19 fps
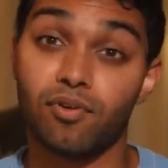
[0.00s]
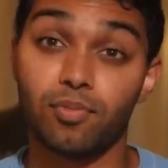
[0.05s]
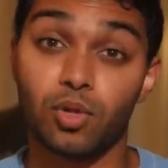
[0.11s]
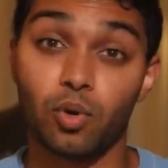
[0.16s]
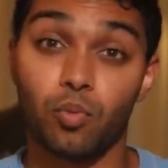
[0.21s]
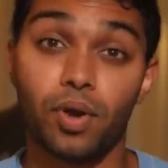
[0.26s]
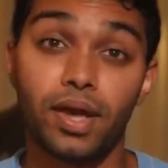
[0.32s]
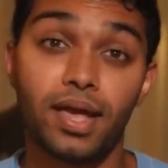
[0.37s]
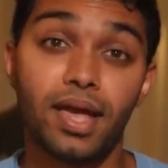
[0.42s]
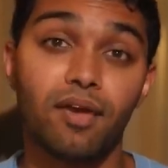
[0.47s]
From
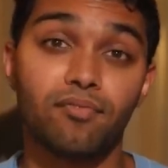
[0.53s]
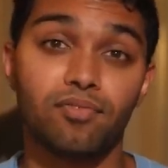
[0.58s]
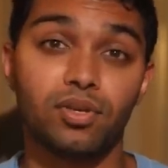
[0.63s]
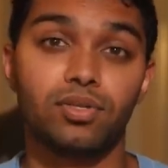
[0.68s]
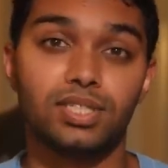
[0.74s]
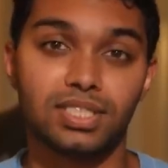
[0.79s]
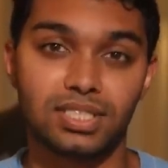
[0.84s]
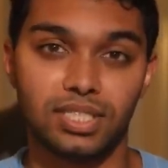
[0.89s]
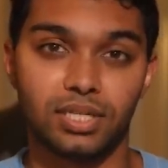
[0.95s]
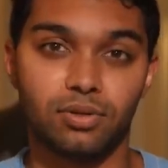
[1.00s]
the way I
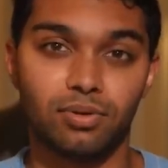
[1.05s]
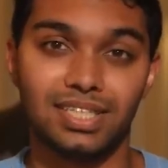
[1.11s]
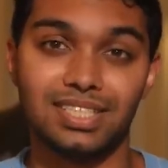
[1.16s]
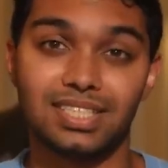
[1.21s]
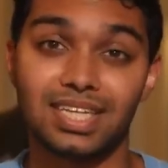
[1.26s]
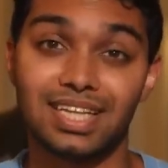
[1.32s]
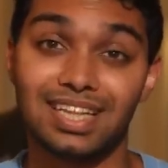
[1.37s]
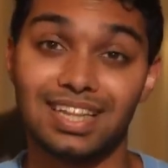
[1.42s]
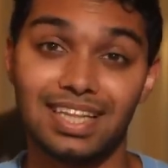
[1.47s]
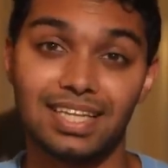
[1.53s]
view the
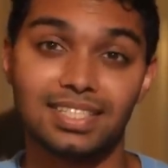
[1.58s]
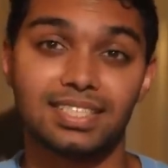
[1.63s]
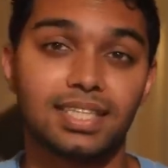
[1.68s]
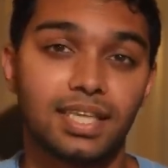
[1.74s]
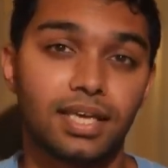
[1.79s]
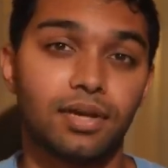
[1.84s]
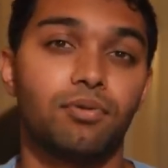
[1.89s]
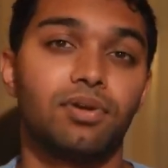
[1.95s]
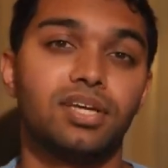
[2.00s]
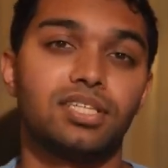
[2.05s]
series,
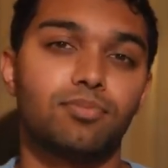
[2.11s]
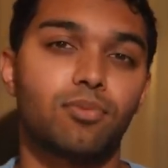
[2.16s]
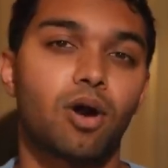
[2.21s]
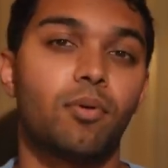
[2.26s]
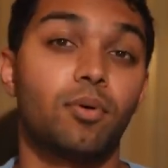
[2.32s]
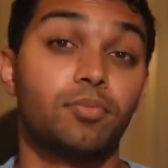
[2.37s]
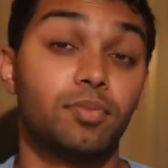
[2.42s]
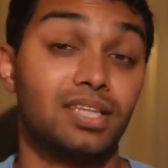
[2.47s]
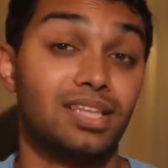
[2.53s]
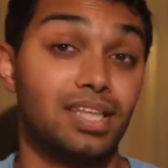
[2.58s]
this theory is
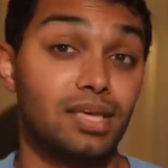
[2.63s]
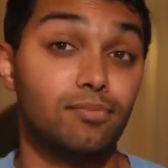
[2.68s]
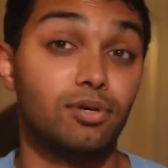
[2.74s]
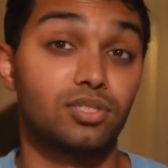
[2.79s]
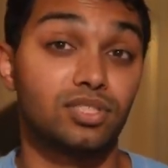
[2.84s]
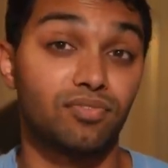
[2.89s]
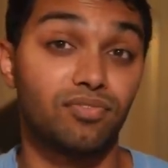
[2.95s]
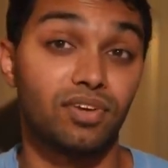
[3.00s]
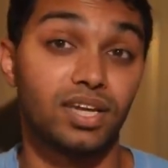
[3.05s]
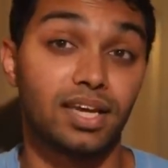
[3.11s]
probably the
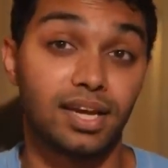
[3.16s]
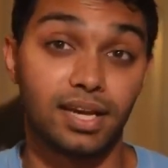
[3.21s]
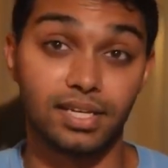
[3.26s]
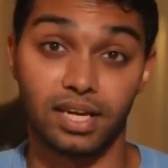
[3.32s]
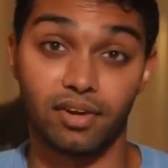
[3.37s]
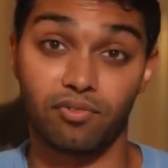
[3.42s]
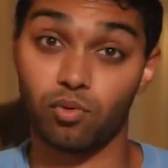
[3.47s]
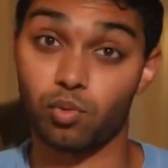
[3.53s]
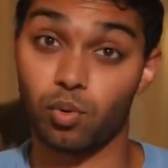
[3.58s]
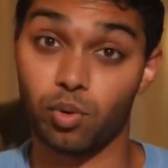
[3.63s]
most fitting
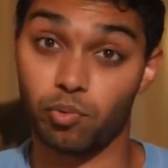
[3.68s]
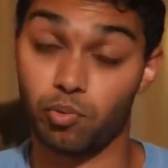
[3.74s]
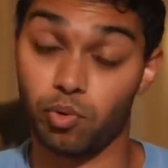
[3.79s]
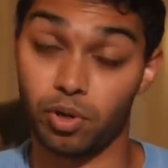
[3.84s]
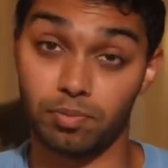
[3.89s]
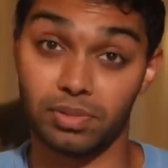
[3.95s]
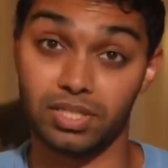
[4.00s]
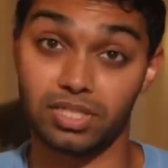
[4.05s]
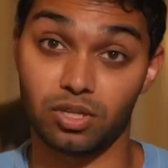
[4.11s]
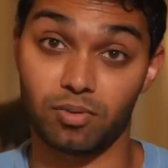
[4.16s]
idea for what
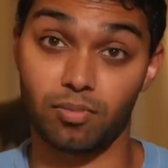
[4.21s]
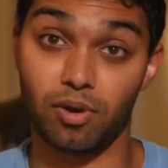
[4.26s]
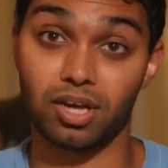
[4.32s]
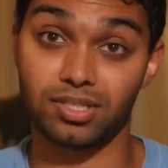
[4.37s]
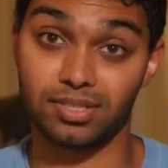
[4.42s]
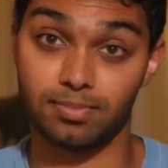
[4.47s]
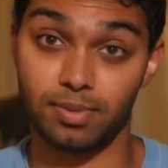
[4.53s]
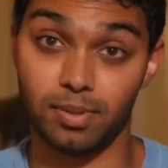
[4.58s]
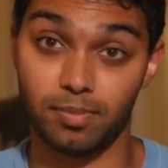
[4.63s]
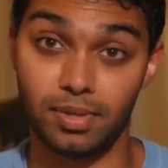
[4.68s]
One Piece could
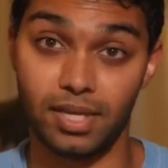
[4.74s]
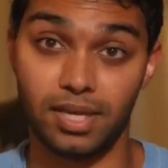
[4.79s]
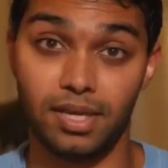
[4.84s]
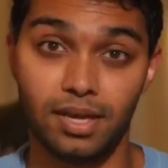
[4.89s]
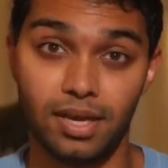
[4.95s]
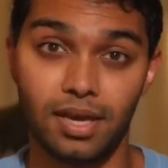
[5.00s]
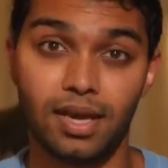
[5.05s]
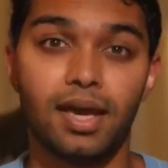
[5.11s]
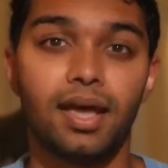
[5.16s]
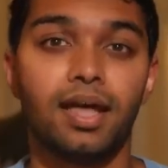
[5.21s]
possibly
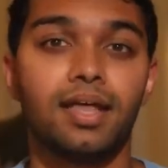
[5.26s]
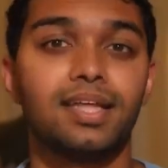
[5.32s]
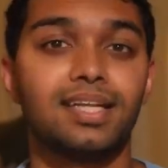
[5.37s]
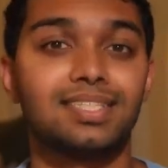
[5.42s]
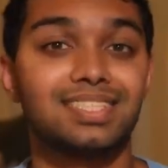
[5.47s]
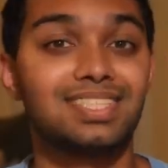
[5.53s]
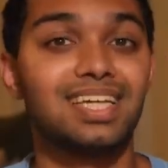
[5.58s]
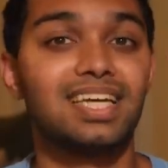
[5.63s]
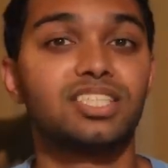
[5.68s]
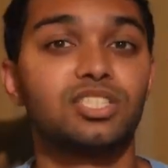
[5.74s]
be,
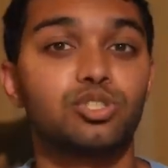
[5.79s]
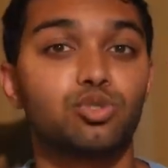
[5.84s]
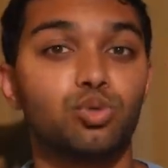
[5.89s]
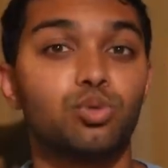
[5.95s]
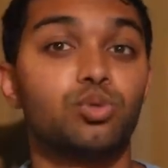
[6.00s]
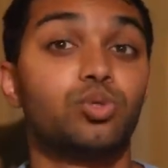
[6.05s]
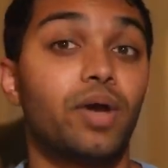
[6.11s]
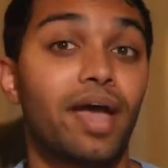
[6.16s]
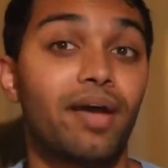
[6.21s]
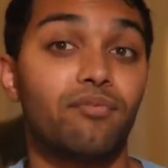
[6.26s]
that stays
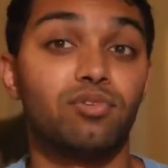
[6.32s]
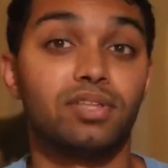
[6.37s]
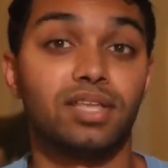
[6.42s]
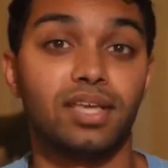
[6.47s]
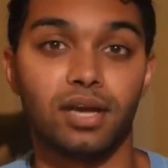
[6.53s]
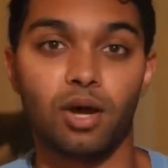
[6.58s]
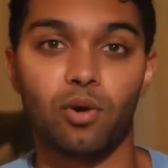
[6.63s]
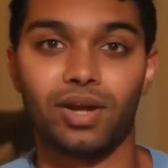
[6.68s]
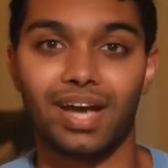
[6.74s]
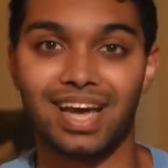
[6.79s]
true to
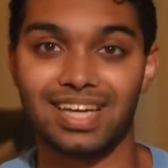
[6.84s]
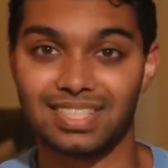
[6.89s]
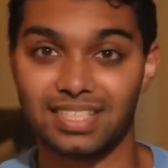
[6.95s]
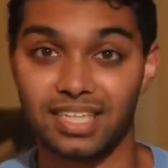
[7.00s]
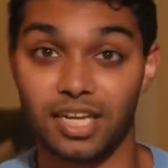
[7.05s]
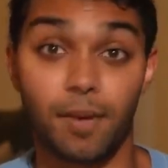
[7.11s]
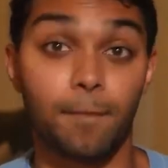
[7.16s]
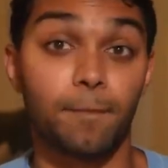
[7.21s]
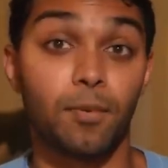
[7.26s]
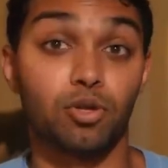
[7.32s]
everything Oda has
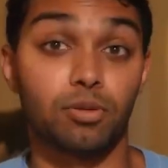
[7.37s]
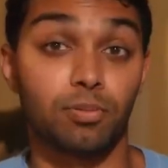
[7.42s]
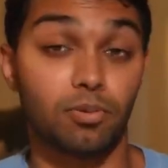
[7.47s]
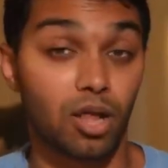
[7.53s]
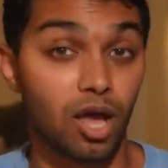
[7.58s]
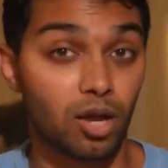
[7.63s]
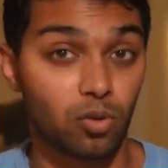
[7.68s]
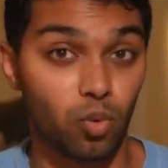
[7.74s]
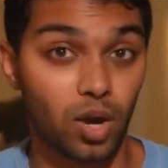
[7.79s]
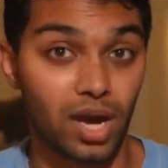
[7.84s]
set up both
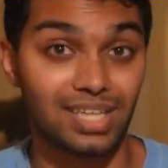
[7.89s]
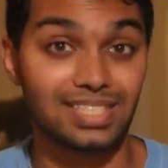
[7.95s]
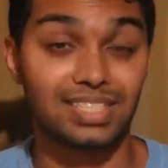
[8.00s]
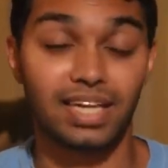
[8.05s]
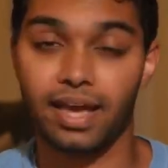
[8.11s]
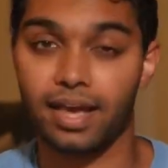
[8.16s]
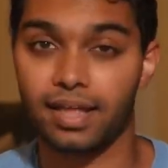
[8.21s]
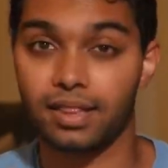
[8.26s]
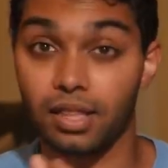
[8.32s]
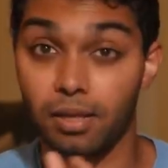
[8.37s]
plot-wise
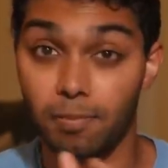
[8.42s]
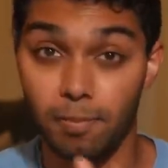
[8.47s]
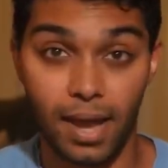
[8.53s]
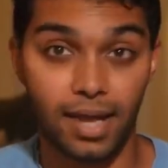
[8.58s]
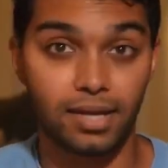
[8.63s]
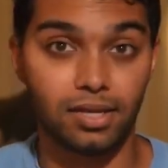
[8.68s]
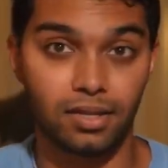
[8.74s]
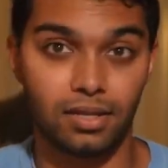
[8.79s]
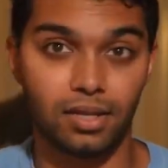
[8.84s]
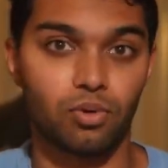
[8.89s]
and
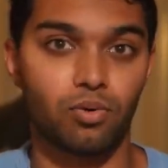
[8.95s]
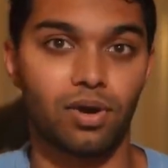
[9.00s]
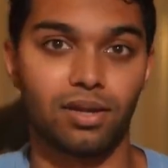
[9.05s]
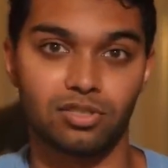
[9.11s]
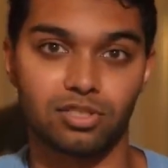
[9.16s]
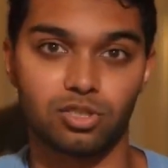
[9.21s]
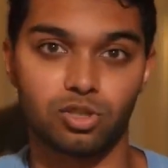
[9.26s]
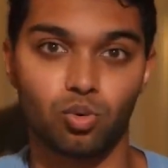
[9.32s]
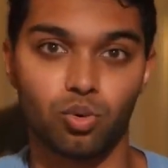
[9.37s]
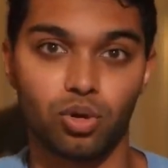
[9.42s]
thematically
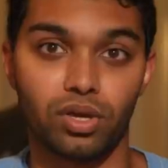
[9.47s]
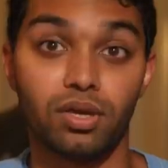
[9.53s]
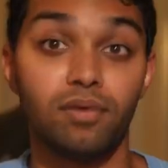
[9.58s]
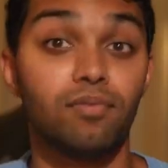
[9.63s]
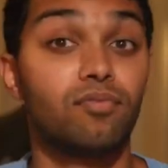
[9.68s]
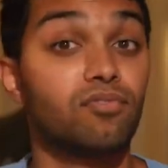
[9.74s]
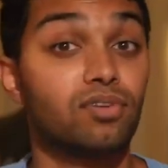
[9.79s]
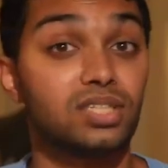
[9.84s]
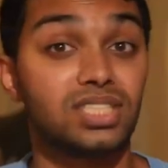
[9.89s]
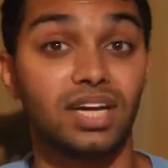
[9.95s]
throughout the
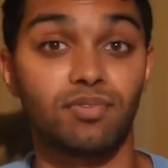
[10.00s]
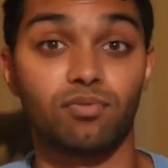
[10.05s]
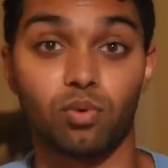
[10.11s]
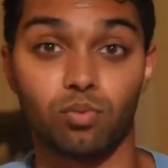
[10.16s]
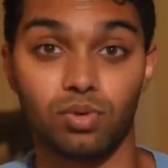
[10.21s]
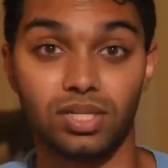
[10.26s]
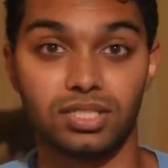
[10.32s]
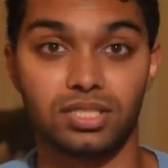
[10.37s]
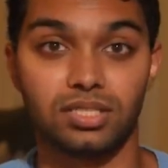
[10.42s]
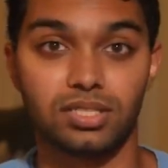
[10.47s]
story for
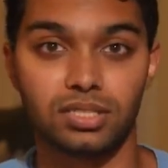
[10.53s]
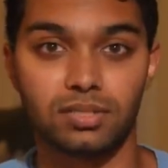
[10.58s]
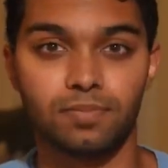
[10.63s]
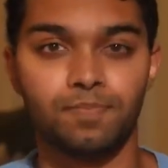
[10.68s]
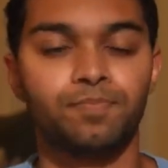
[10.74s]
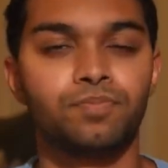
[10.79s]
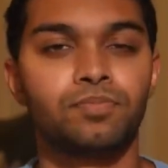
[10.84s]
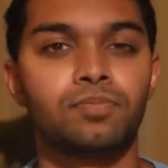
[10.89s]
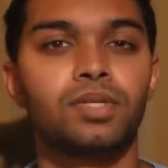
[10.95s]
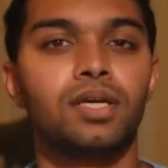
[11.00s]
several reasons.